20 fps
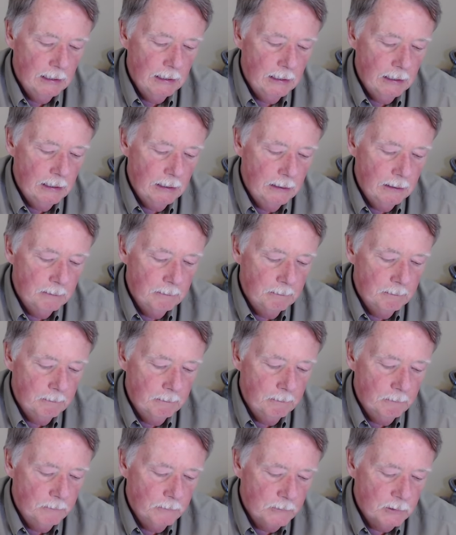
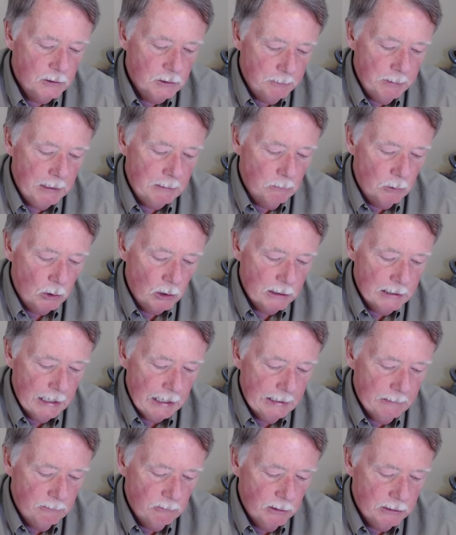um, spend more
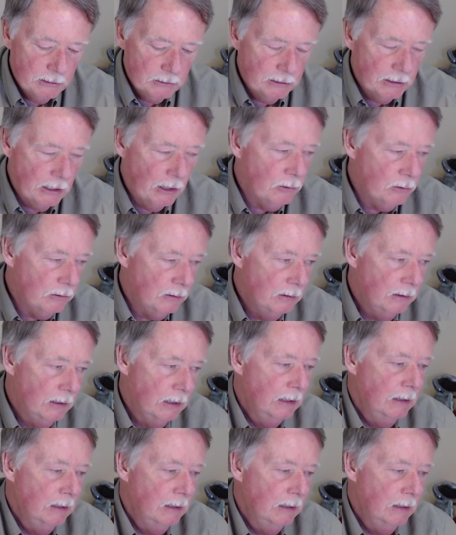time with the stone,